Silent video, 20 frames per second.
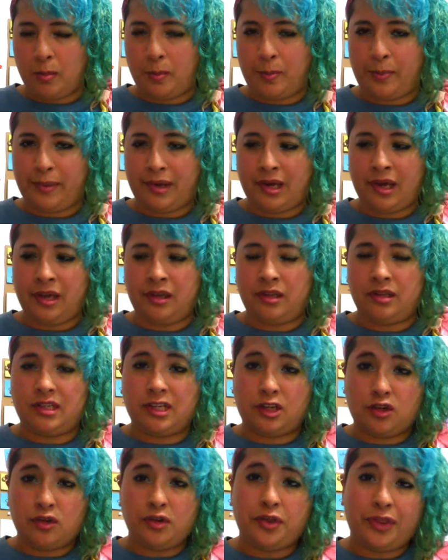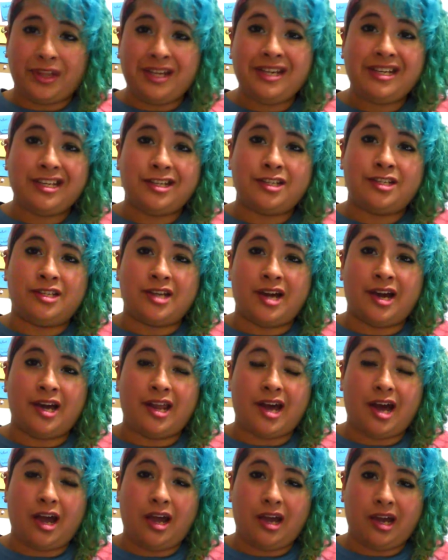but the good thing is that
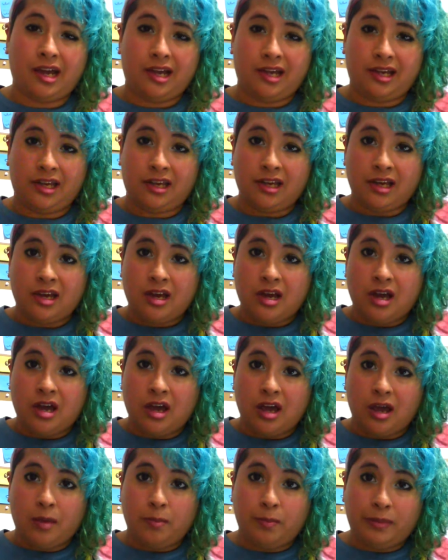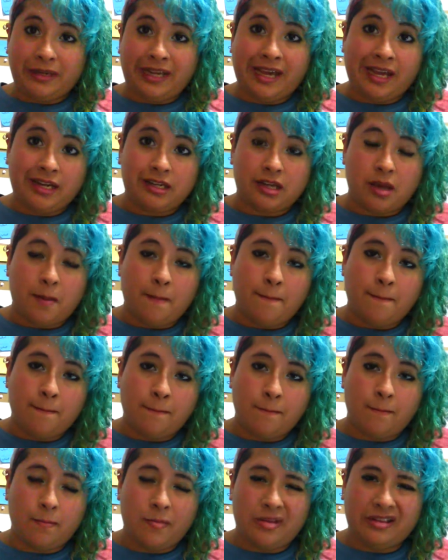I bled
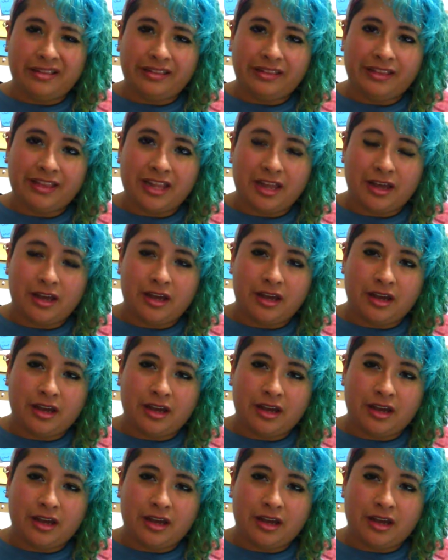minimum